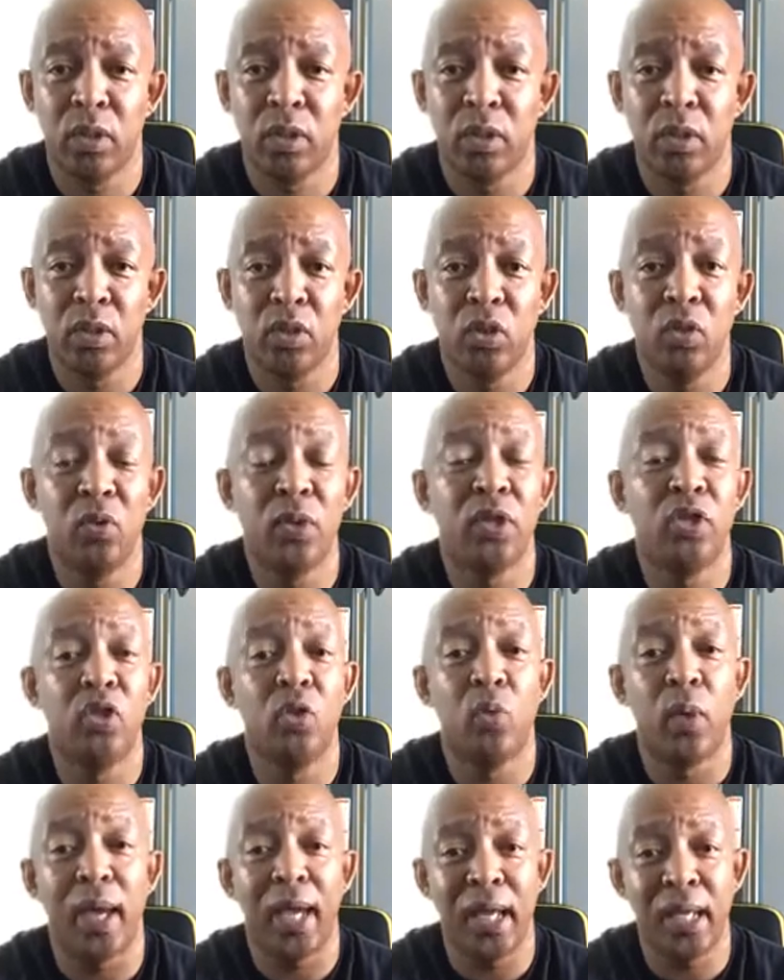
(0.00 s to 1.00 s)
You can
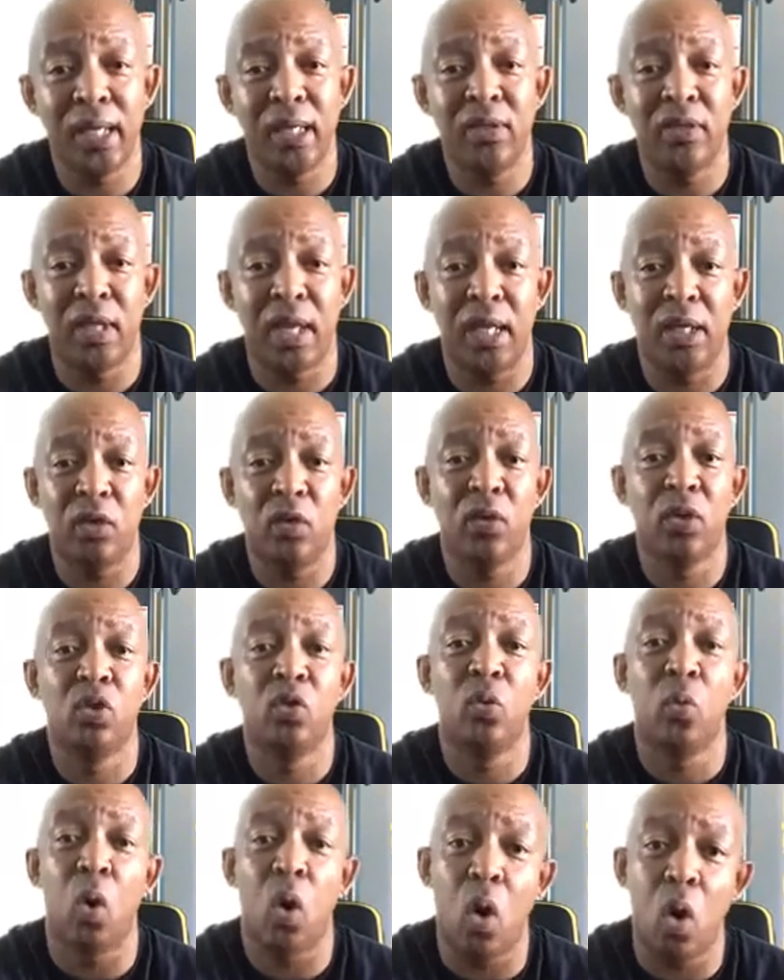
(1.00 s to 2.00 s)
do anything. You can
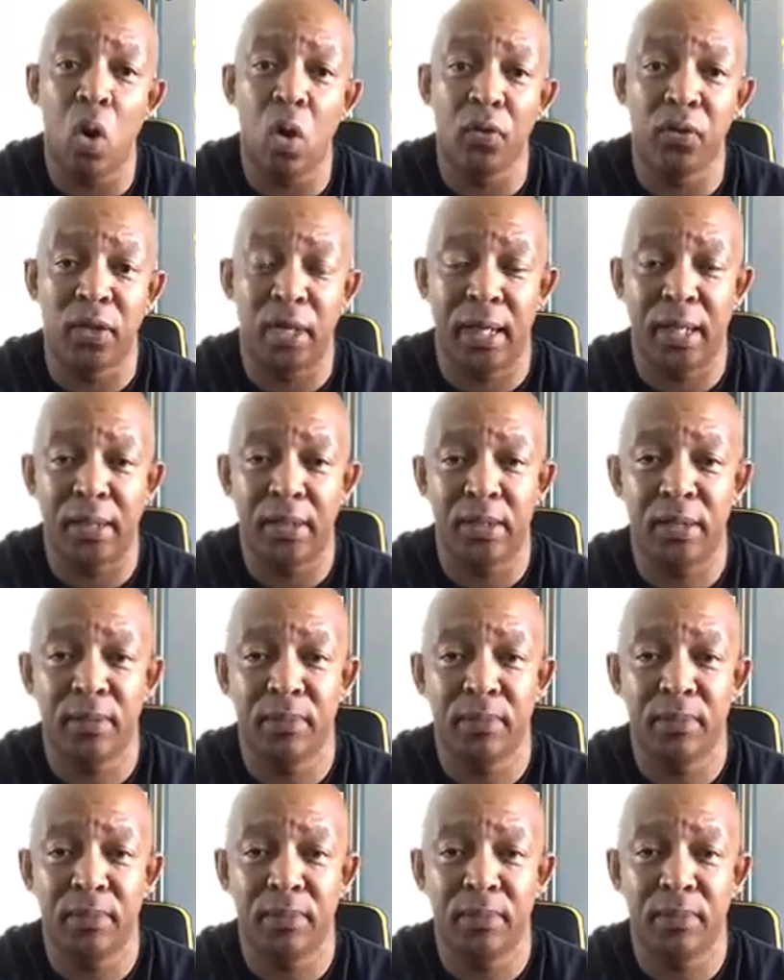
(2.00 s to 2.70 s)
do all things.